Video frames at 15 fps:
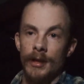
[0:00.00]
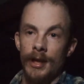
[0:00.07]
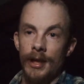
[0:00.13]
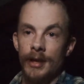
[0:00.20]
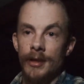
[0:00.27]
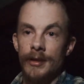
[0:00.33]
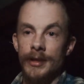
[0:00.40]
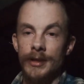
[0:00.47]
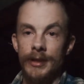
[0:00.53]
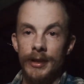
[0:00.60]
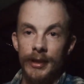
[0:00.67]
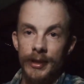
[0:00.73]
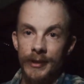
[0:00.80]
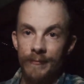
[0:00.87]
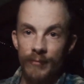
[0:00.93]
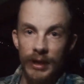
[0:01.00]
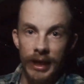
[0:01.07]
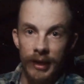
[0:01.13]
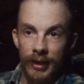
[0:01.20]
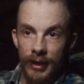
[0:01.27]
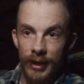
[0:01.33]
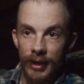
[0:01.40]
Hey, this is
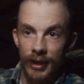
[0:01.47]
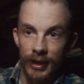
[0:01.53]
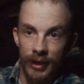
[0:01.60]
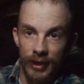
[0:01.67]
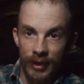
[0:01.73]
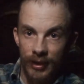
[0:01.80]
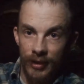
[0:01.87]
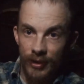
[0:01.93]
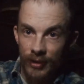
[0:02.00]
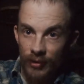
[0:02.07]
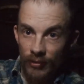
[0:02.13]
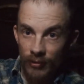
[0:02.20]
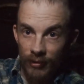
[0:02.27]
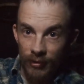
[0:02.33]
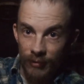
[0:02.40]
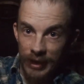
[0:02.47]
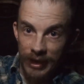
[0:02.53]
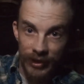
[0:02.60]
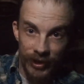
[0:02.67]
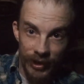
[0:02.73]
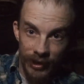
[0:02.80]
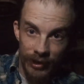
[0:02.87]
Brett, and you are
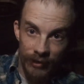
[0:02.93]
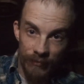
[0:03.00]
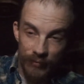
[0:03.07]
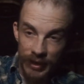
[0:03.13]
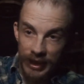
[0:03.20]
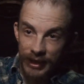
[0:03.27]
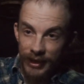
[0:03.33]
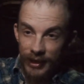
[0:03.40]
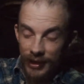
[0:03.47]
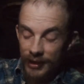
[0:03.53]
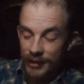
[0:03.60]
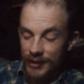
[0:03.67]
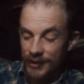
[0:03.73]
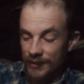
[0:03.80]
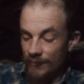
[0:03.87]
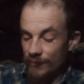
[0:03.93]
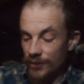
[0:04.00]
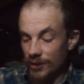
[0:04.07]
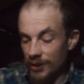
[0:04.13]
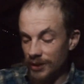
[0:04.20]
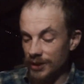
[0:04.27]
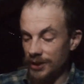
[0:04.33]
watching Brett and Some
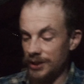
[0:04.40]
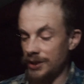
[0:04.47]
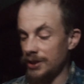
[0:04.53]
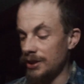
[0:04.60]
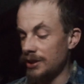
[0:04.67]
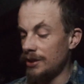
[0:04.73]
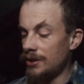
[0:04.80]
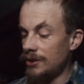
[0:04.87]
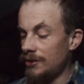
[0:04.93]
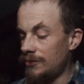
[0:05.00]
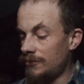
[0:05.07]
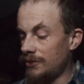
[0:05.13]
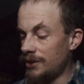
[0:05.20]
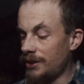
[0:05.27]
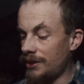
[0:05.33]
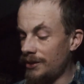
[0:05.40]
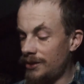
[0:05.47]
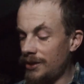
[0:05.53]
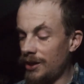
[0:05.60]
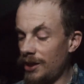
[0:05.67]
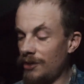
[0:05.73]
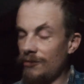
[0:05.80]
Books. We're
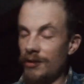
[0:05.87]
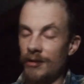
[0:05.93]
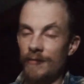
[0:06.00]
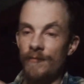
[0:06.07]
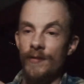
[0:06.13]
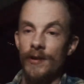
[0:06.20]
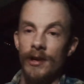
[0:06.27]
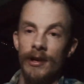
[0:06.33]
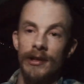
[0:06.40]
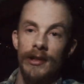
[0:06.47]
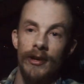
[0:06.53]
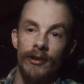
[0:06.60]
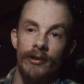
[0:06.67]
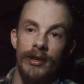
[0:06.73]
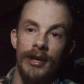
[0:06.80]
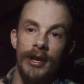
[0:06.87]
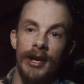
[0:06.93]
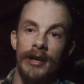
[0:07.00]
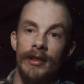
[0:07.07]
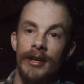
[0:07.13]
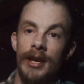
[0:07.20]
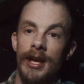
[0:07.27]
continuing Fear and Loathing
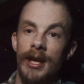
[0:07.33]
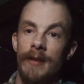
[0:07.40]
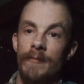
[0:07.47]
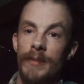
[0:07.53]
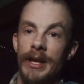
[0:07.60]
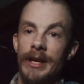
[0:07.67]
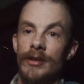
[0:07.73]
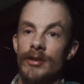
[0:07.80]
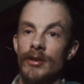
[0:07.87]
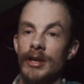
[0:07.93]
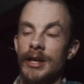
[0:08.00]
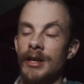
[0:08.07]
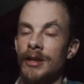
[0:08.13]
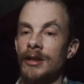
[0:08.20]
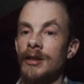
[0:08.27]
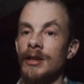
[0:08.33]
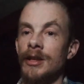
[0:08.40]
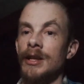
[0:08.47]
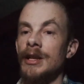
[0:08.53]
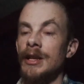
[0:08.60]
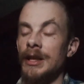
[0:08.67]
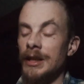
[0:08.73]
on the Campaign Trail
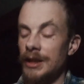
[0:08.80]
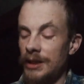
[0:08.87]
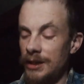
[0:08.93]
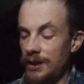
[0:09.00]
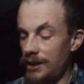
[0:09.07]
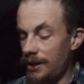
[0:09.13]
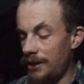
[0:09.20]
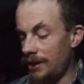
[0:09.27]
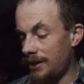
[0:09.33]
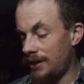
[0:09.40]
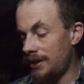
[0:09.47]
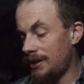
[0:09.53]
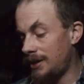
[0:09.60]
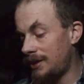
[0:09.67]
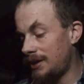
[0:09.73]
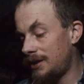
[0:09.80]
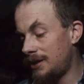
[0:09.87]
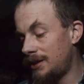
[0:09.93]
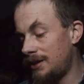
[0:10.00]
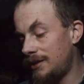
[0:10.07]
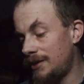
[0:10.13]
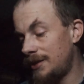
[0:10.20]

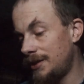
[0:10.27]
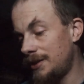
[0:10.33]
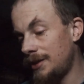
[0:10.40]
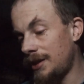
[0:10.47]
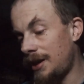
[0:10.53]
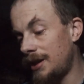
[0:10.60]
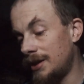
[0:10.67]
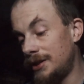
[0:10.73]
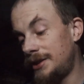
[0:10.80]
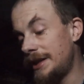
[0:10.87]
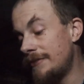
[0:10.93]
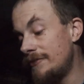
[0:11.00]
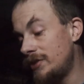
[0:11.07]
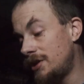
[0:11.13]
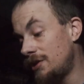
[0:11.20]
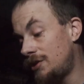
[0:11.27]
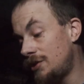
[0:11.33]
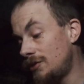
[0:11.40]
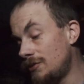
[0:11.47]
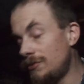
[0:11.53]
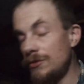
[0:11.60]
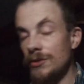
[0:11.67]
and uh,
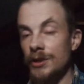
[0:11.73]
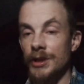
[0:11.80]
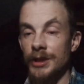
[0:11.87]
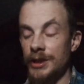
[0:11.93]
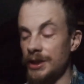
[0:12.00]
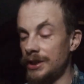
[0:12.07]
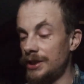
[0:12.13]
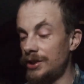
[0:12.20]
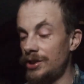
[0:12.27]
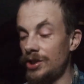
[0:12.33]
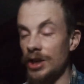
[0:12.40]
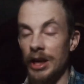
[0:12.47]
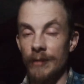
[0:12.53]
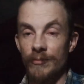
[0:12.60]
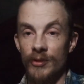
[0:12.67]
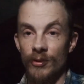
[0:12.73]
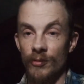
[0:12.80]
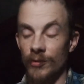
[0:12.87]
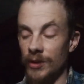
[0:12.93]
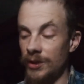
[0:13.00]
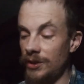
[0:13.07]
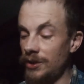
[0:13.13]
72. This is Chapter
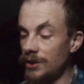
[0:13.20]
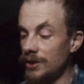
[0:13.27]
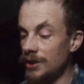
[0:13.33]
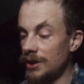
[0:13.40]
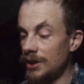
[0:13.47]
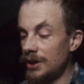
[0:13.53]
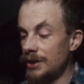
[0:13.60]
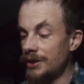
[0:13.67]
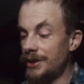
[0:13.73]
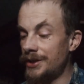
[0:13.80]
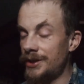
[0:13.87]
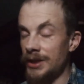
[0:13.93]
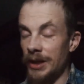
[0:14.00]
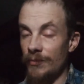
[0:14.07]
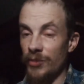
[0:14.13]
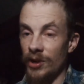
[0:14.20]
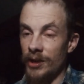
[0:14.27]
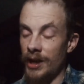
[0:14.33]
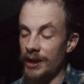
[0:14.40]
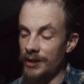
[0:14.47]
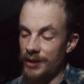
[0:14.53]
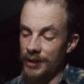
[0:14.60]
1, December
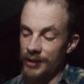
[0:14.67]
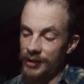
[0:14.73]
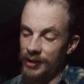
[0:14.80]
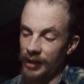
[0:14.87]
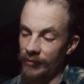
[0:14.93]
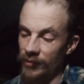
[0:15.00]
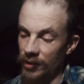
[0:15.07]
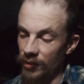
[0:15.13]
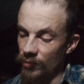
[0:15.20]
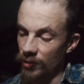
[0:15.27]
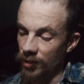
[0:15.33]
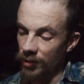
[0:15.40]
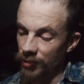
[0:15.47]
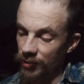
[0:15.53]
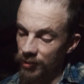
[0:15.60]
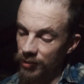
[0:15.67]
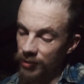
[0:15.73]
1971.